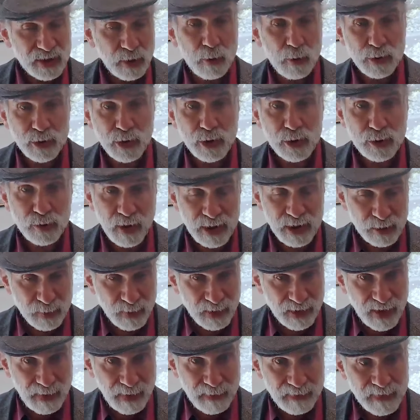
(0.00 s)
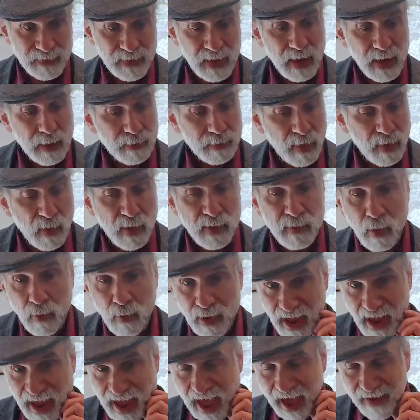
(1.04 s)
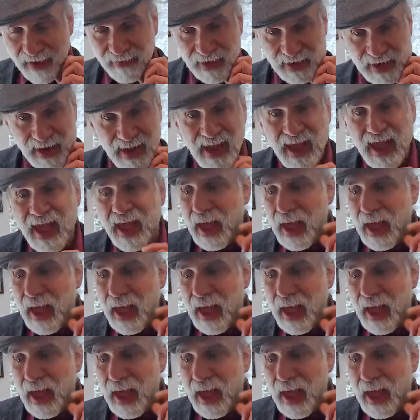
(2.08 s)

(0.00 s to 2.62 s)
social trust with them, but we won't have it.